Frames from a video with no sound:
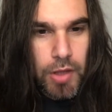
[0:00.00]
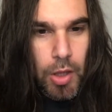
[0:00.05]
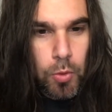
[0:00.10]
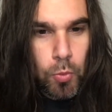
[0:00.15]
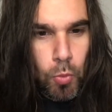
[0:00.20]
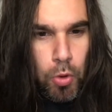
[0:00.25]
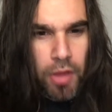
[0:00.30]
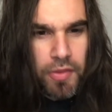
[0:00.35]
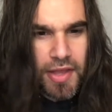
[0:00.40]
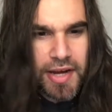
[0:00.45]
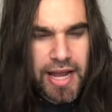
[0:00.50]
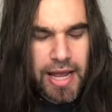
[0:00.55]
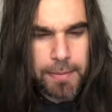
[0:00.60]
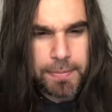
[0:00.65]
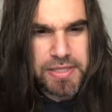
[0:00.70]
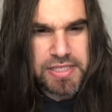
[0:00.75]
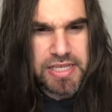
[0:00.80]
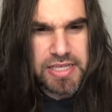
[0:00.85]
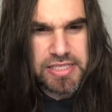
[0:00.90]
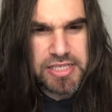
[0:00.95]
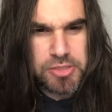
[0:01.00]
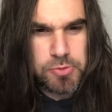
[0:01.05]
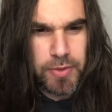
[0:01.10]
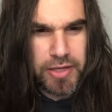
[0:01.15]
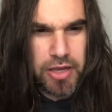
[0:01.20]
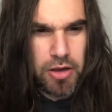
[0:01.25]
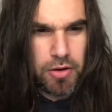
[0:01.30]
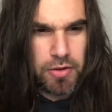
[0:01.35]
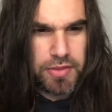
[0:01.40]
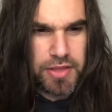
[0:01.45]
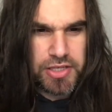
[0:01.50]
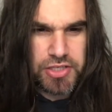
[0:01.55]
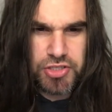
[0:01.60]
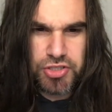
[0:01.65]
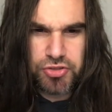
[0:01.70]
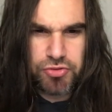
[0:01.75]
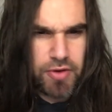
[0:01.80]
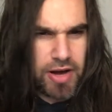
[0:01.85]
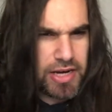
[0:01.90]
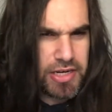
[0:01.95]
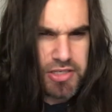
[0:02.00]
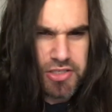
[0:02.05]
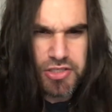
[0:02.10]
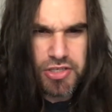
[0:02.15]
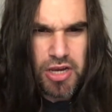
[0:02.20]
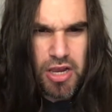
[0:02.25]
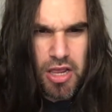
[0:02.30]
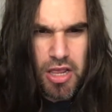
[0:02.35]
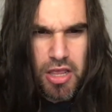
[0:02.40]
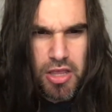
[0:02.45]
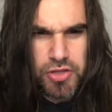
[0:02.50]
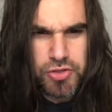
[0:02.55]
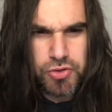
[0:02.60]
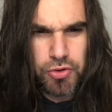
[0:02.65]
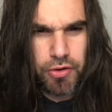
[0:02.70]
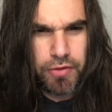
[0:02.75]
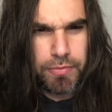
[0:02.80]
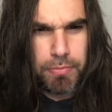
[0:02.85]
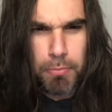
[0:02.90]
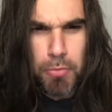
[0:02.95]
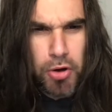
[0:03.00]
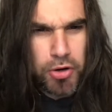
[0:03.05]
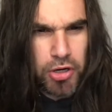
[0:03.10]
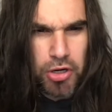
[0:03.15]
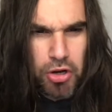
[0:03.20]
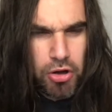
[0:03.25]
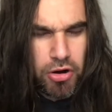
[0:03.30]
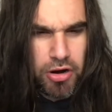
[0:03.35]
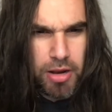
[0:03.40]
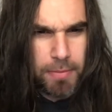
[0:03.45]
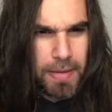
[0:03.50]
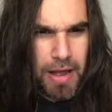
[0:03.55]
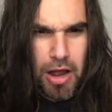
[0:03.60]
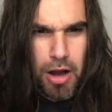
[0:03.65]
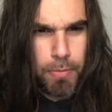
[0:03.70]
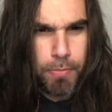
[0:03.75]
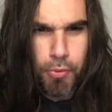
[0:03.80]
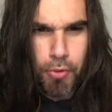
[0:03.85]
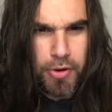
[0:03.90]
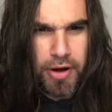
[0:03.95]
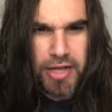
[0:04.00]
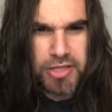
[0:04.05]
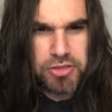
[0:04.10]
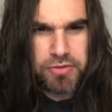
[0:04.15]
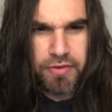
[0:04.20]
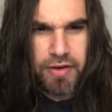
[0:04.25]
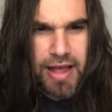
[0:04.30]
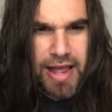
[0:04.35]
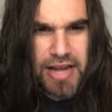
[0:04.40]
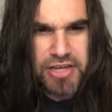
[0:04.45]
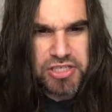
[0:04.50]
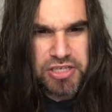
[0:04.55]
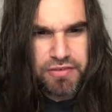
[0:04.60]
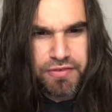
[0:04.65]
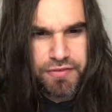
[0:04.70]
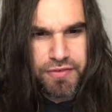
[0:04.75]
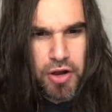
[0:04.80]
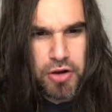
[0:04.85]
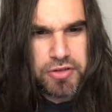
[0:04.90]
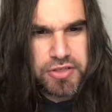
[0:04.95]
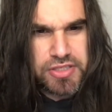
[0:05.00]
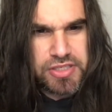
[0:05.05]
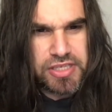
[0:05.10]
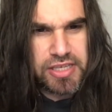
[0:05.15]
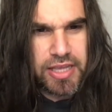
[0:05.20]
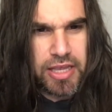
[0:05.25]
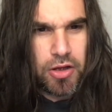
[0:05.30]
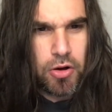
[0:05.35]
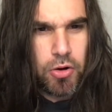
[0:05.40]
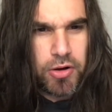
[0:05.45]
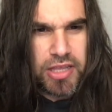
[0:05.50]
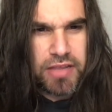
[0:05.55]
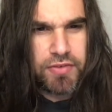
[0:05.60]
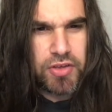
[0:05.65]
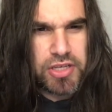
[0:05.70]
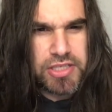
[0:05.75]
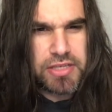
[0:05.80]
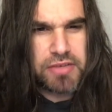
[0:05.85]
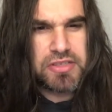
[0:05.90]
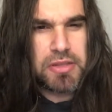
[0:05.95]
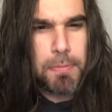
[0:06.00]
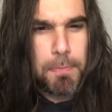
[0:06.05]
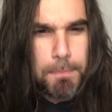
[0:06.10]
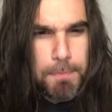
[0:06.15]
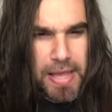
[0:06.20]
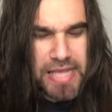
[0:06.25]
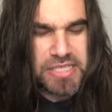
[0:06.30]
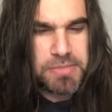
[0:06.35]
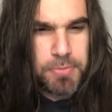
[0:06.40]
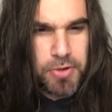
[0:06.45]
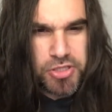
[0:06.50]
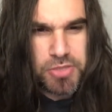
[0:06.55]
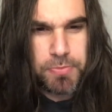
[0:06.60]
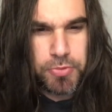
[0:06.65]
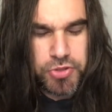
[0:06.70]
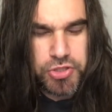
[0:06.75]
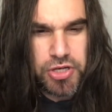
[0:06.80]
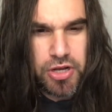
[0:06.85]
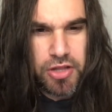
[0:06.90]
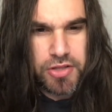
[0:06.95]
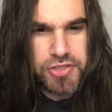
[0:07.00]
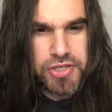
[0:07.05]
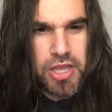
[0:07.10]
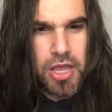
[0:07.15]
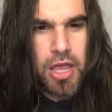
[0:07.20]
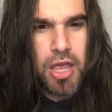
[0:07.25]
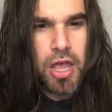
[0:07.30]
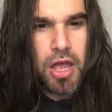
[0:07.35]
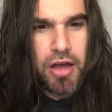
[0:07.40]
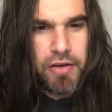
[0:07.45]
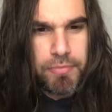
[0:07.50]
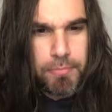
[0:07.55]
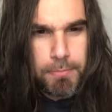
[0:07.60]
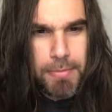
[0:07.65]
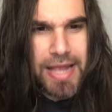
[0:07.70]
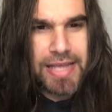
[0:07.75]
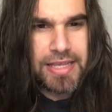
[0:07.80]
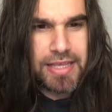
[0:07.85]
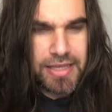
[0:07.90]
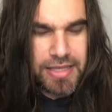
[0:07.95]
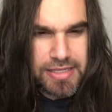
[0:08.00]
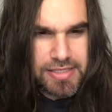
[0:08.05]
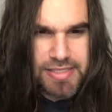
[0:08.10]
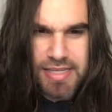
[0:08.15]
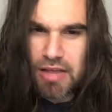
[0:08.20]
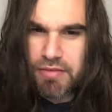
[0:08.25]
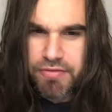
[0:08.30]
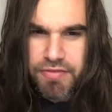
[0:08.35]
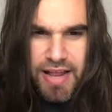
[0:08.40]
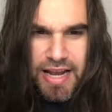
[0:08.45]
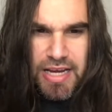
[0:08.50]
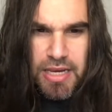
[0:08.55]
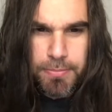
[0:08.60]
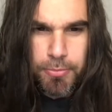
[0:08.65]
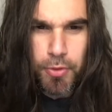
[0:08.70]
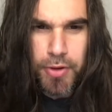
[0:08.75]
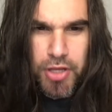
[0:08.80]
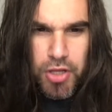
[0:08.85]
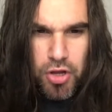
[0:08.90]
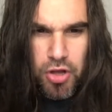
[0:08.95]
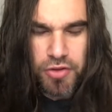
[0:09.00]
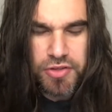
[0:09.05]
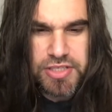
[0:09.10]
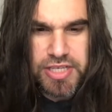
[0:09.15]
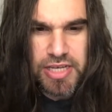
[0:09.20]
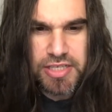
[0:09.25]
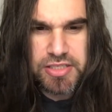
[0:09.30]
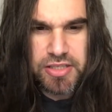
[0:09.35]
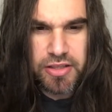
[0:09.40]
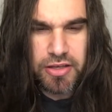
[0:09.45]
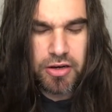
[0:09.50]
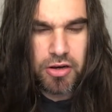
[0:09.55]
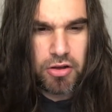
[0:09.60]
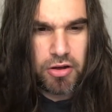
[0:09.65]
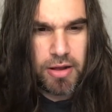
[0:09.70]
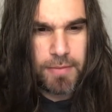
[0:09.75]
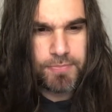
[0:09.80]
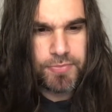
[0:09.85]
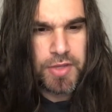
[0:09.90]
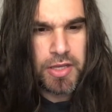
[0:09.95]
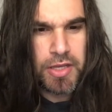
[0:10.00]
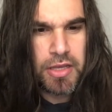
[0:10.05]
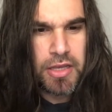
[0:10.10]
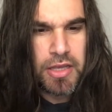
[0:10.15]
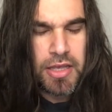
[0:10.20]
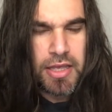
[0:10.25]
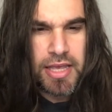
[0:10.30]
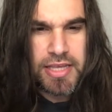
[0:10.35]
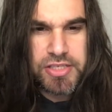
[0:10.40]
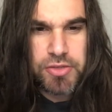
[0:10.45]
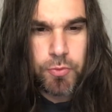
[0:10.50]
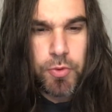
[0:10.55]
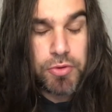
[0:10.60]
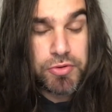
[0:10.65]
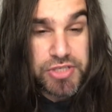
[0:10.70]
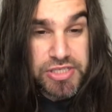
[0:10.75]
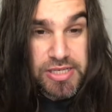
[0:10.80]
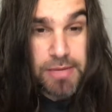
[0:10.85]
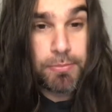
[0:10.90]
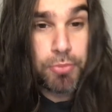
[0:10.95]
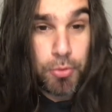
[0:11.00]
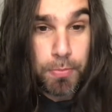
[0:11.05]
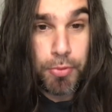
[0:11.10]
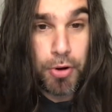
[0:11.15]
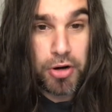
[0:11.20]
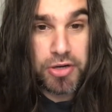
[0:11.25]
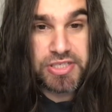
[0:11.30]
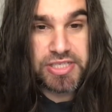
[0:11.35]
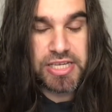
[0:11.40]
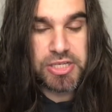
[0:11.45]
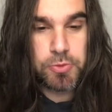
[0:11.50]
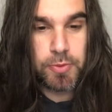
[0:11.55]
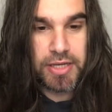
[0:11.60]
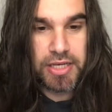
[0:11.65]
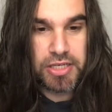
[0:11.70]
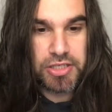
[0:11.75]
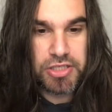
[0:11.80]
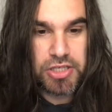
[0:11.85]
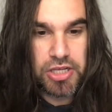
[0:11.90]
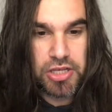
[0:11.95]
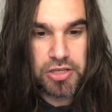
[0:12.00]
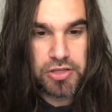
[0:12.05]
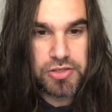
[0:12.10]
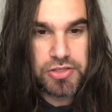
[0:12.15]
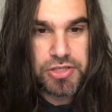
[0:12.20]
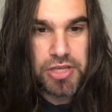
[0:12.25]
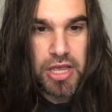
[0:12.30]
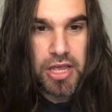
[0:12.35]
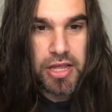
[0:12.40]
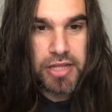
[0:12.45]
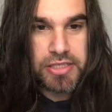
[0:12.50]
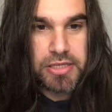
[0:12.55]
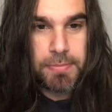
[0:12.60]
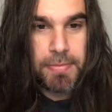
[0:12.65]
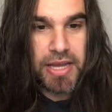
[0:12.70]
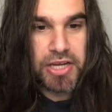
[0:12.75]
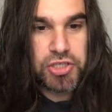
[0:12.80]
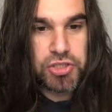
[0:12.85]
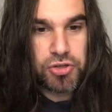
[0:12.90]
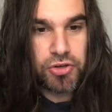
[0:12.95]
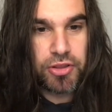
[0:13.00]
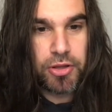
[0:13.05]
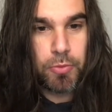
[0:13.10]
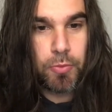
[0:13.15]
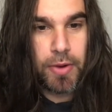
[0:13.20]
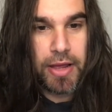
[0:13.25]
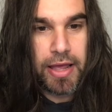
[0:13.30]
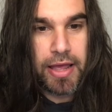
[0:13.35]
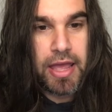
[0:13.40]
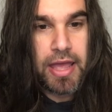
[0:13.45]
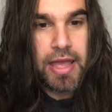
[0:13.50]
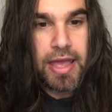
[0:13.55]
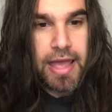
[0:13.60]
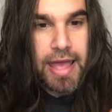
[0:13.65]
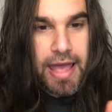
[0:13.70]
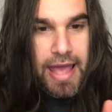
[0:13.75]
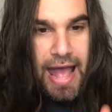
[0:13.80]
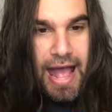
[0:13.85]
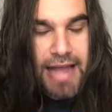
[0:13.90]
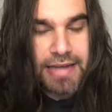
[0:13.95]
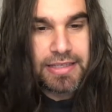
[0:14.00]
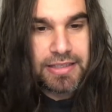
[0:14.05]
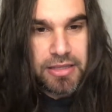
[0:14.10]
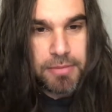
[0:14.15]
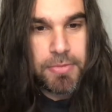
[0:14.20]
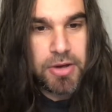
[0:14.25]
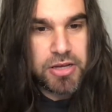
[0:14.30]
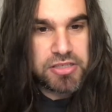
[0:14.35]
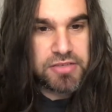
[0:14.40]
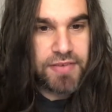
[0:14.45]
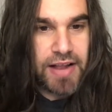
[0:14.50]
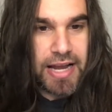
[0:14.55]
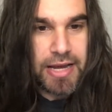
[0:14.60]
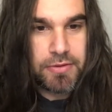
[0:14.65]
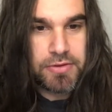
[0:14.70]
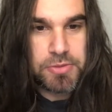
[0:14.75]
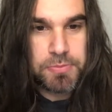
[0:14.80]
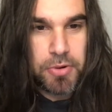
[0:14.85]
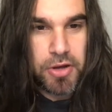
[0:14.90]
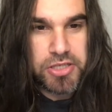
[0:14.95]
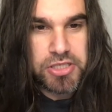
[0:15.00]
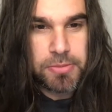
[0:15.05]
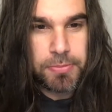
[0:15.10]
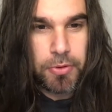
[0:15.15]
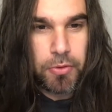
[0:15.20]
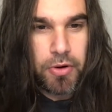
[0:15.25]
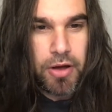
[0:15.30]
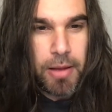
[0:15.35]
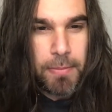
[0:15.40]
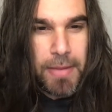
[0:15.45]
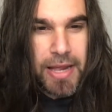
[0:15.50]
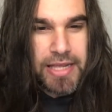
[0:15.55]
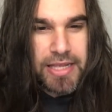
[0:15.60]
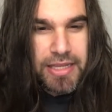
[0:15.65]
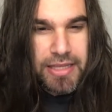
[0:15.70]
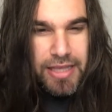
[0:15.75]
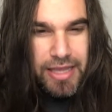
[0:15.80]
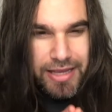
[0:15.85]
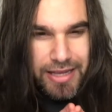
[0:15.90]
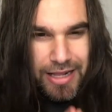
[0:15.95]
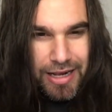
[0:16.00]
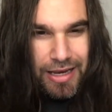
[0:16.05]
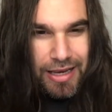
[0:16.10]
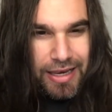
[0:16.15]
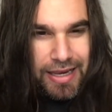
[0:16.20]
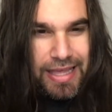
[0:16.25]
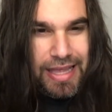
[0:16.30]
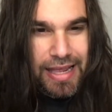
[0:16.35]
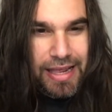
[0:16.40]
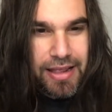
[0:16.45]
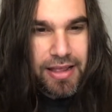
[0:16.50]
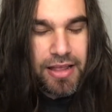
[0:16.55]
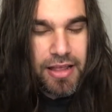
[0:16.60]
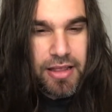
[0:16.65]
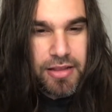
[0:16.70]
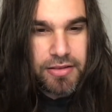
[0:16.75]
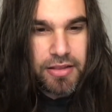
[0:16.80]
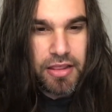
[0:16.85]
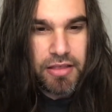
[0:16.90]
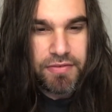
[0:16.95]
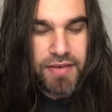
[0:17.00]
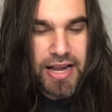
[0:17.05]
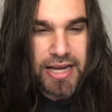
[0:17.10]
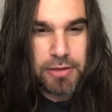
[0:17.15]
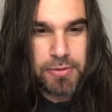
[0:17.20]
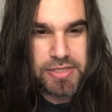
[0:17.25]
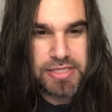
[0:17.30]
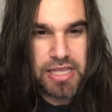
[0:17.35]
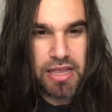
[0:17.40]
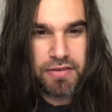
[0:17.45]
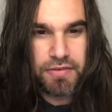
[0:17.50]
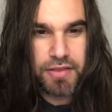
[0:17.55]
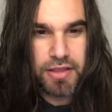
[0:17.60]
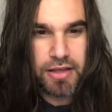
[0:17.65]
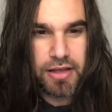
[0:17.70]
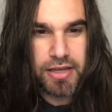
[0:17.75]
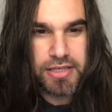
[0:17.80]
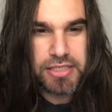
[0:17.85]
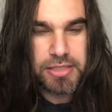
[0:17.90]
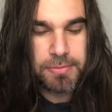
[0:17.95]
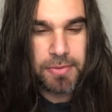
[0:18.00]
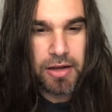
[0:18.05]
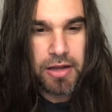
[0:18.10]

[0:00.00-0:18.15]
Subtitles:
What then happens is we go on this strange sort of monologue about a product without actually focusing it or giving ourselves the best possible chance of making it sound valuable in context of the client. There's a real simple process we can use to make sure that we're adding the most value as possible and making it clear that the value is there for the customer.